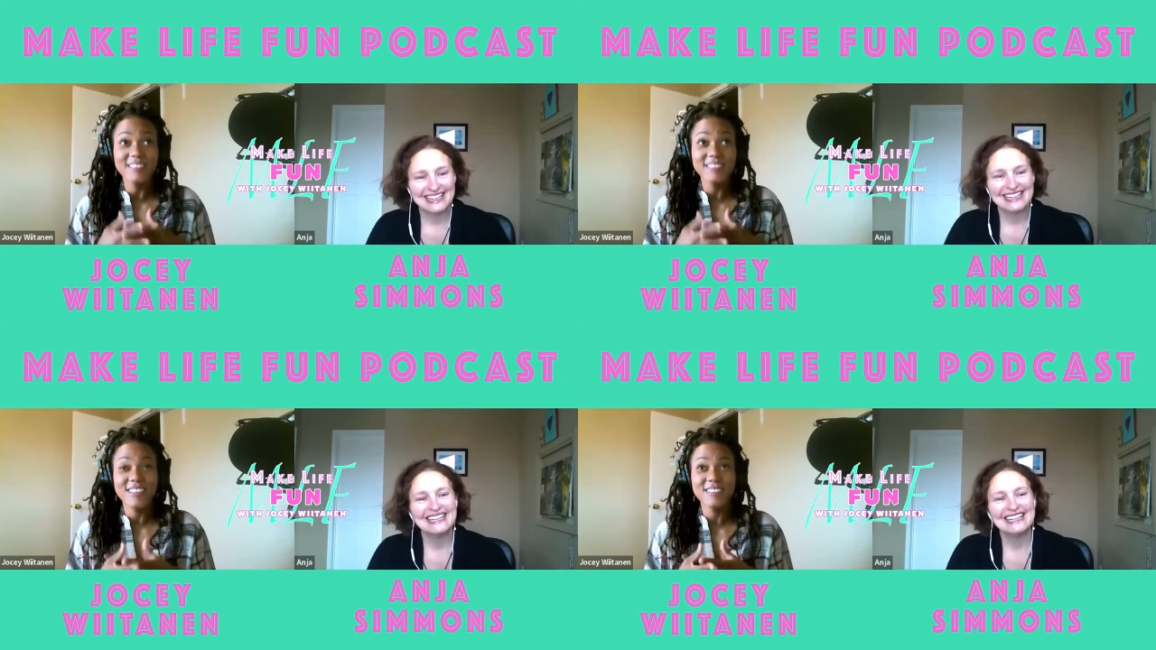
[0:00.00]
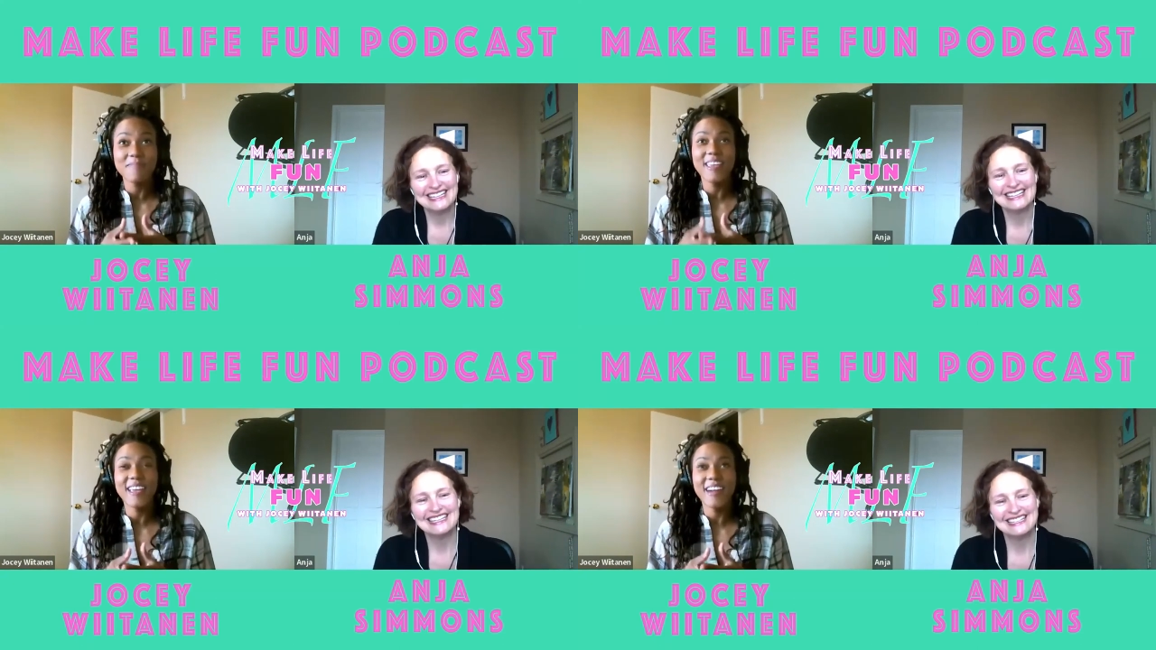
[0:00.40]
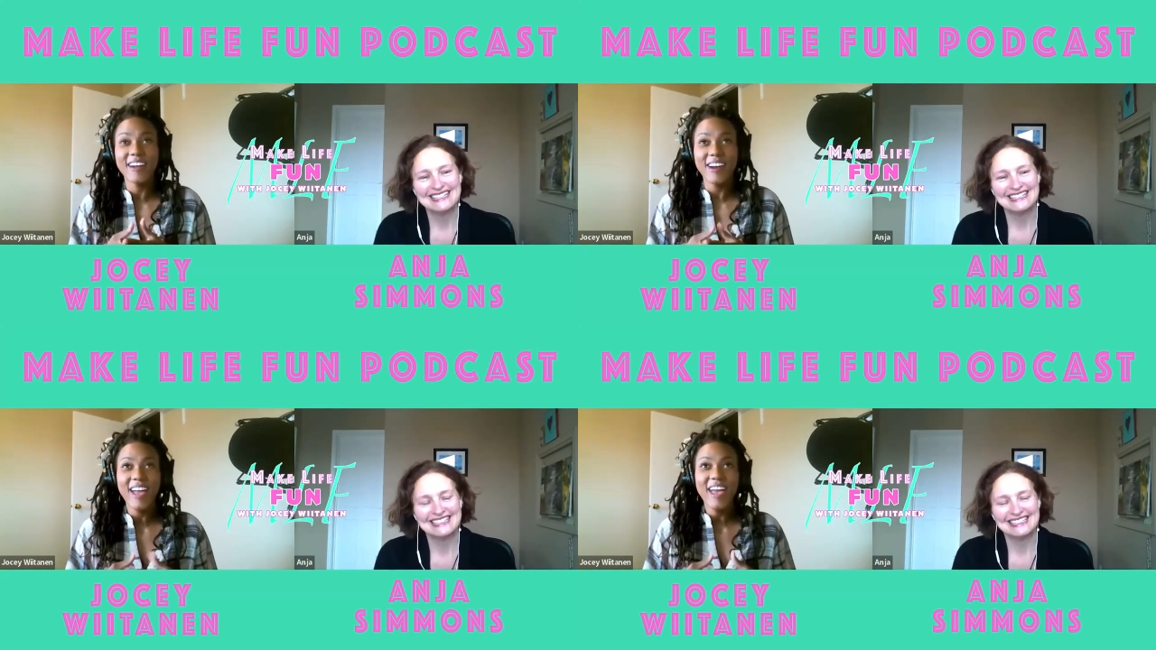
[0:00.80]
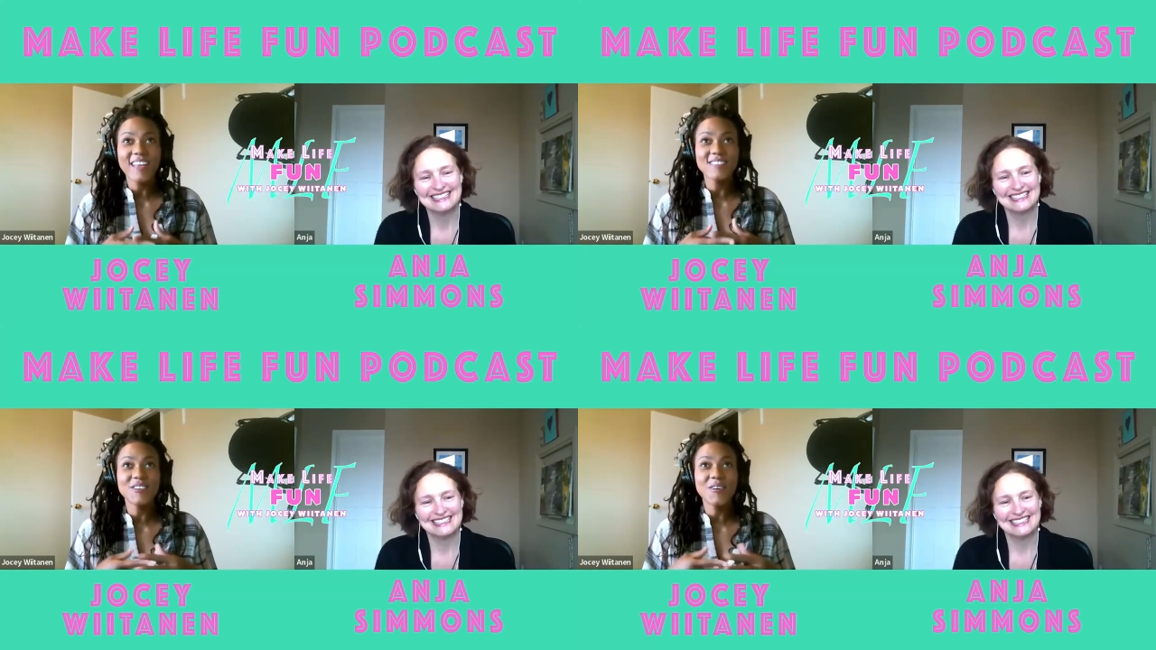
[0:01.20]
Speaker 1: could just be here. And
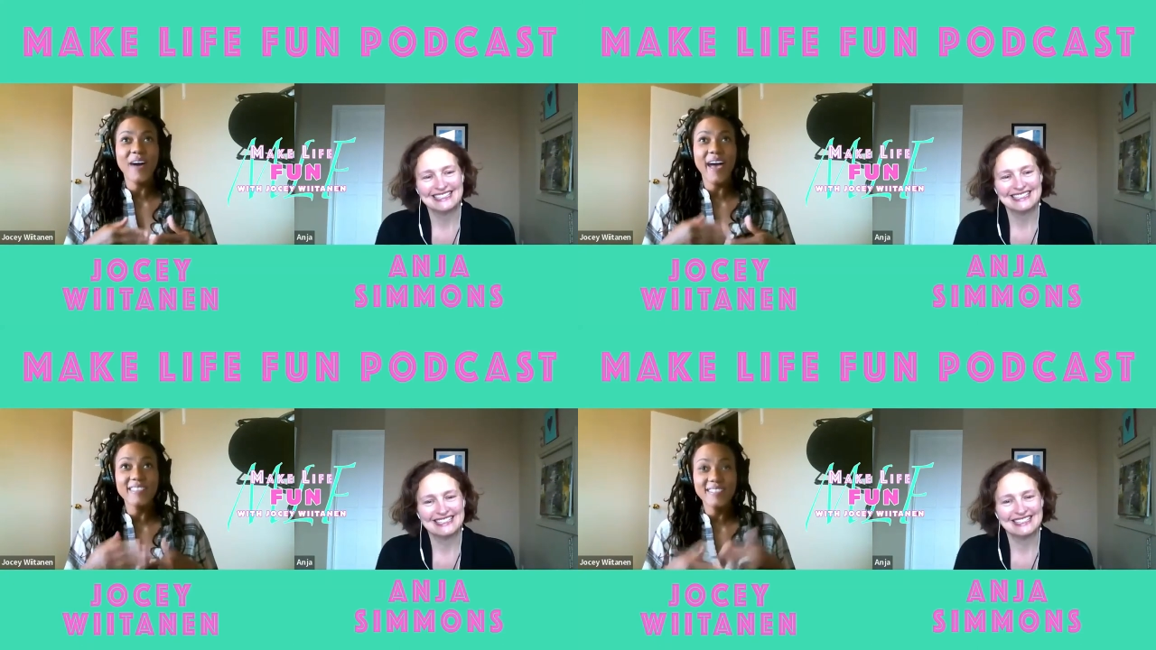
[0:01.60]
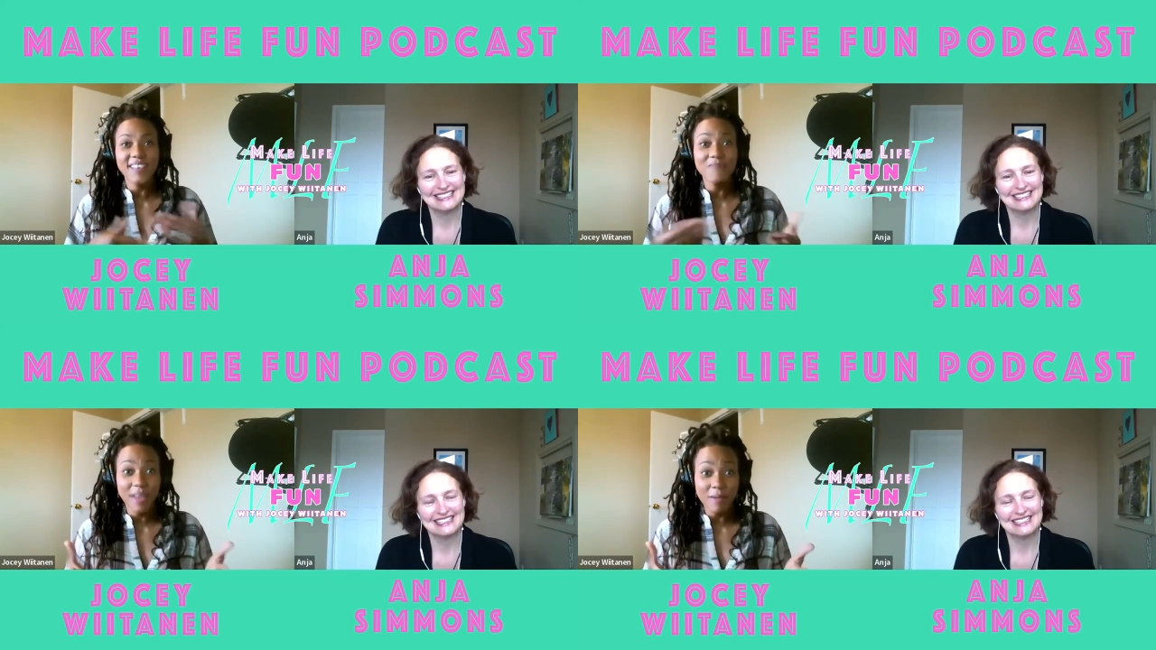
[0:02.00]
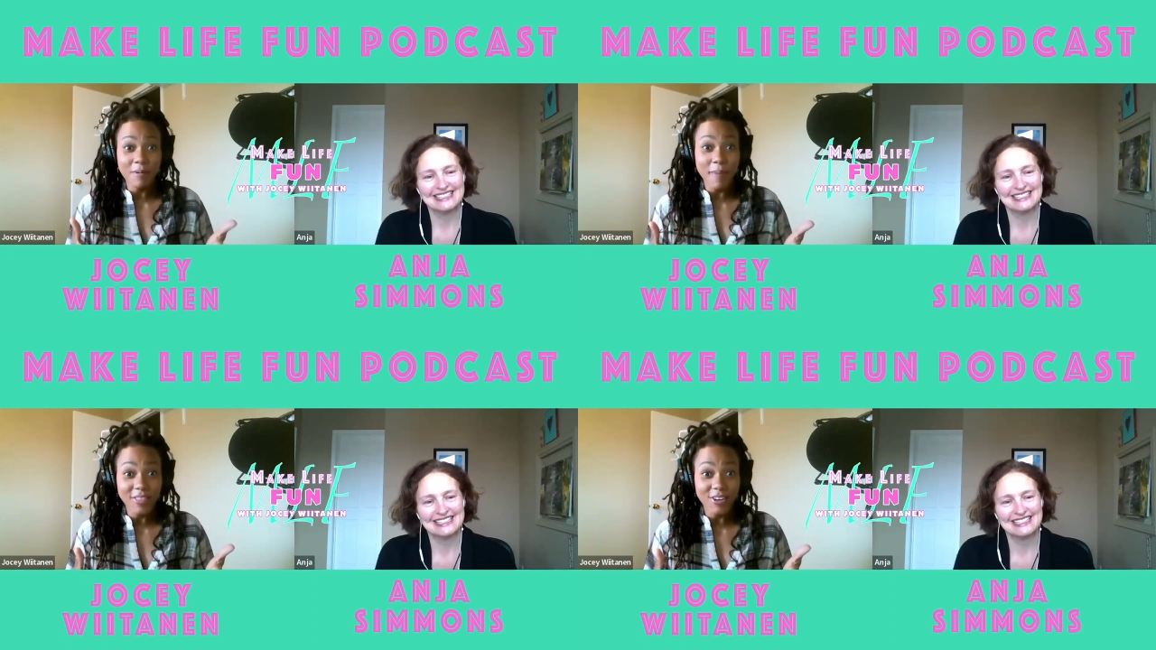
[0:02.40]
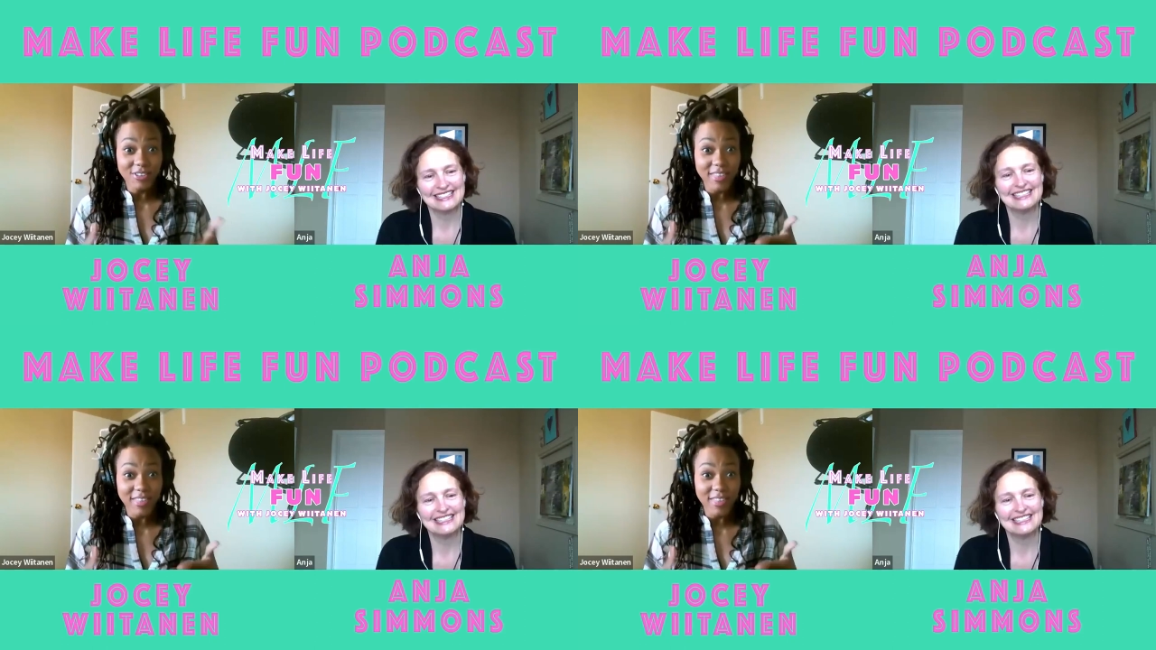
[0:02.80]
so as I've become a mother,